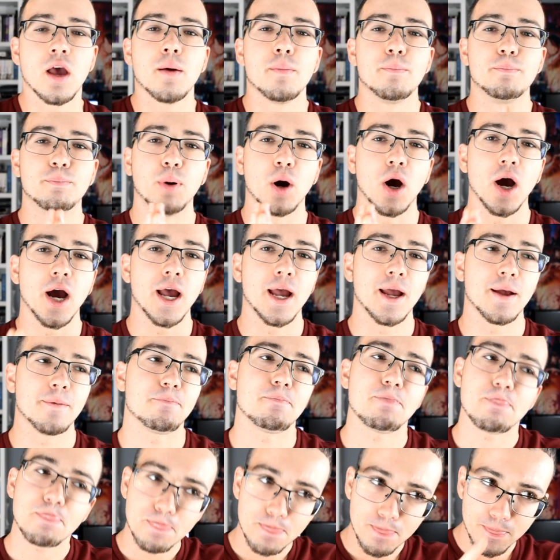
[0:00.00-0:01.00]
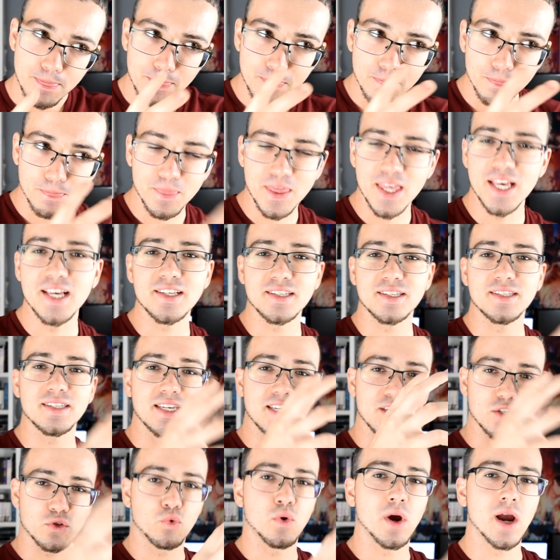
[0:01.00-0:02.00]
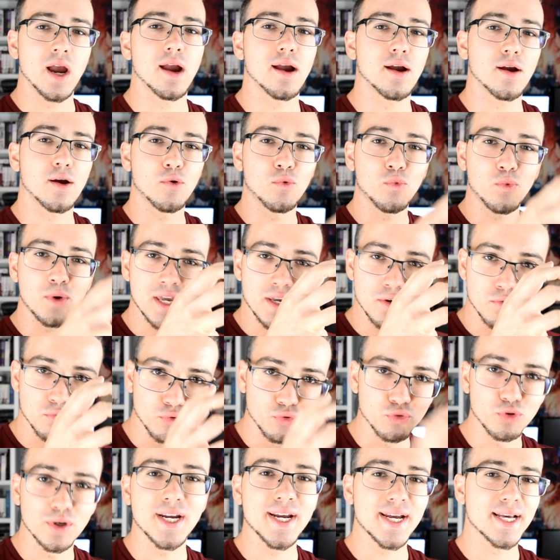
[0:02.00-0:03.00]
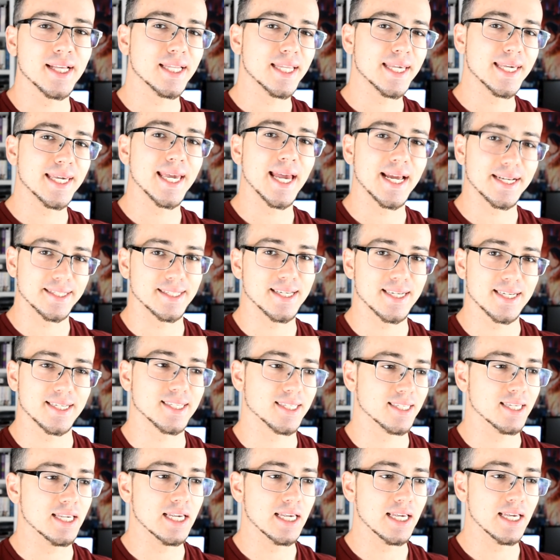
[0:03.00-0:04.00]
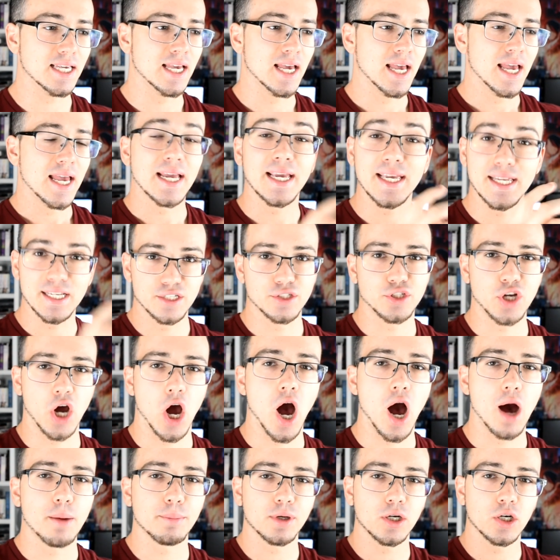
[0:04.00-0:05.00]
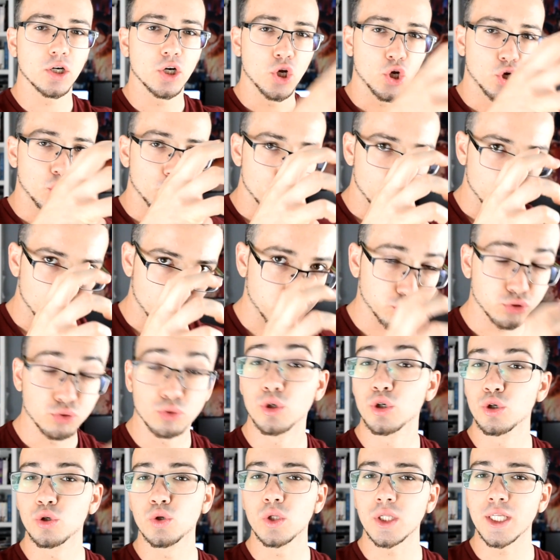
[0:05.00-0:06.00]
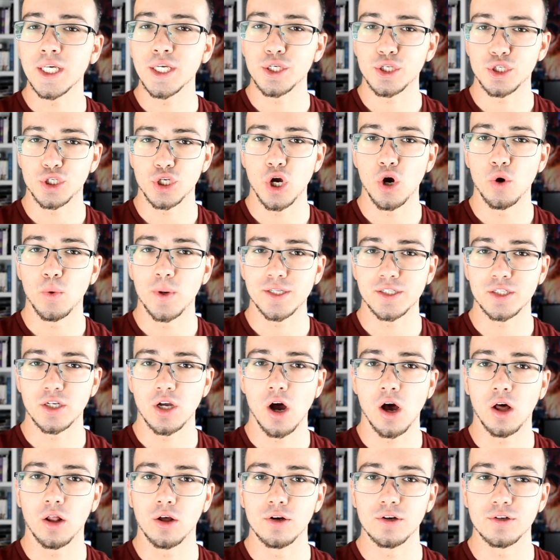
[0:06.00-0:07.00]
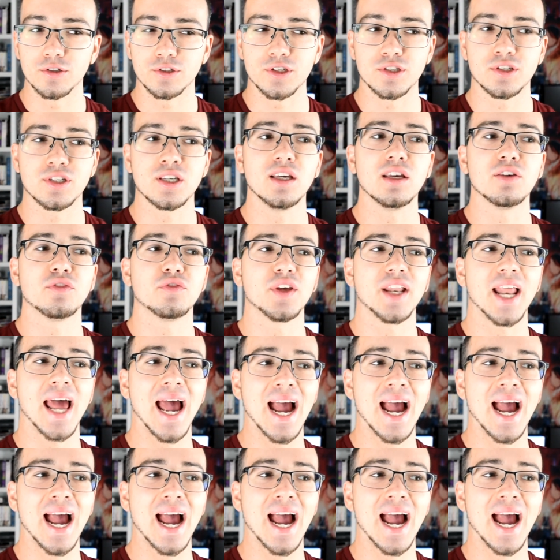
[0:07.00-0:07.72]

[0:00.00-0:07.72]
but this is where we really get to see Gintama truly show its colors, to see if it